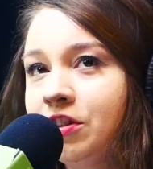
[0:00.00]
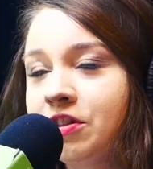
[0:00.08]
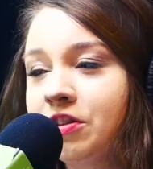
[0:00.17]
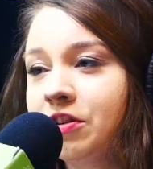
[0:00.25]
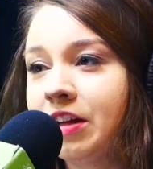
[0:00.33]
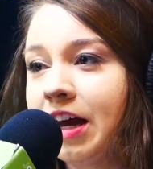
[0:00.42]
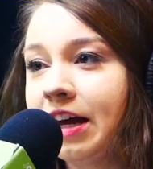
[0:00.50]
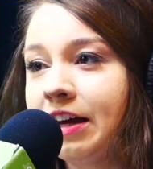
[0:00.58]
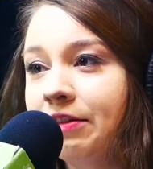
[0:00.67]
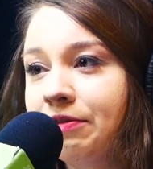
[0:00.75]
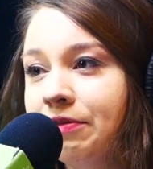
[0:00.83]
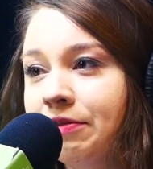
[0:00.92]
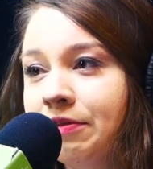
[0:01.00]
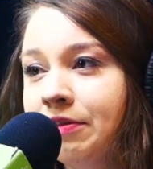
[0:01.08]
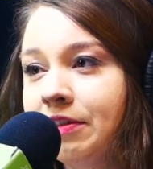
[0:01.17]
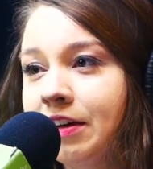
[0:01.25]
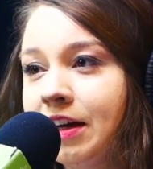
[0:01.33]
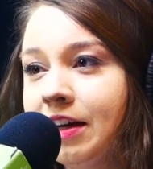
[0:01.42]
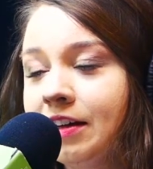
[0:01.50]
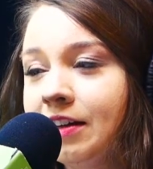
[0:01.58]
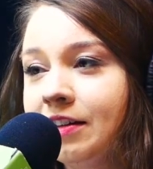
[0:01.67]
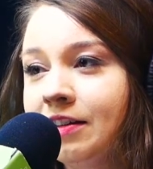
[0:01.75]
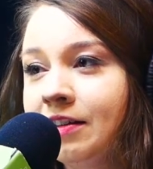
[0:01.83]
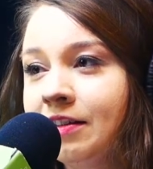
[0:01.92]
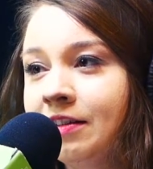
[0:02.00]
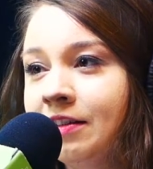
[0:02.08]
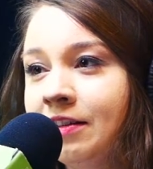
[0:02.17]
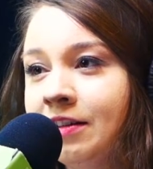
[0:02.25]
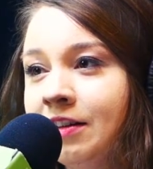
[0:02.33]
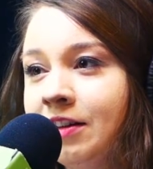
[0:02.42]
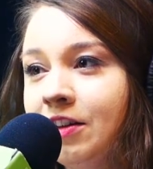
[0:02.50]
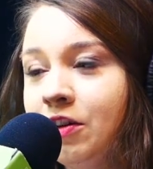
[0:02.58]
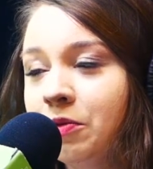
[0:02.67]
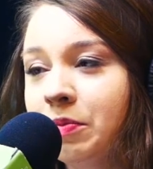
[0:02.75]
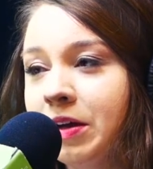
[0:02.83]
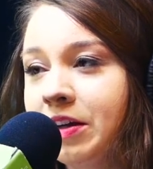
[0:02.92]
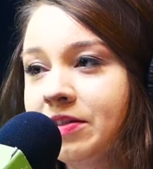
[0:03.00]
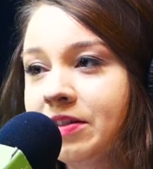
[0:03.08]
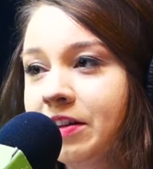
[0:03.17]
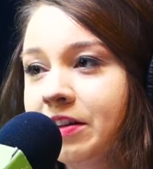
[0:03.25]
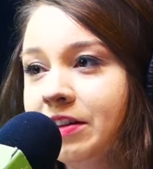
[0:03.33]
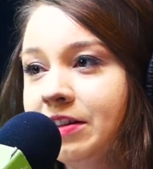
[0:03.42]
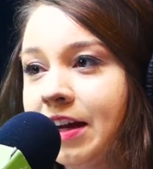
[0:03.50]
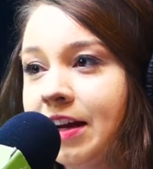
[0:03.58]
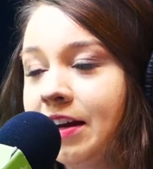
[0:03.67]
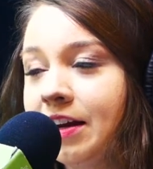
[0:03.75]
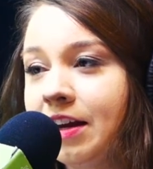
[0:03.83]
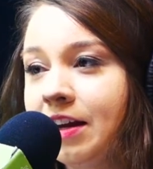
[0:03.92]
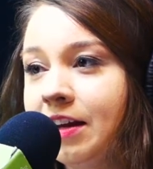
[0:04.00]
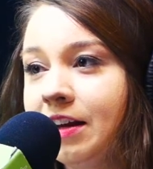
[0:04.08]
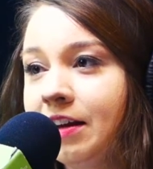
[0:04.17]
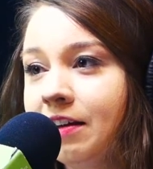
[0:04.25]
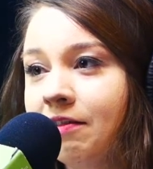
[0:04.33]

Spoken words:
your life, and you're basically dedicating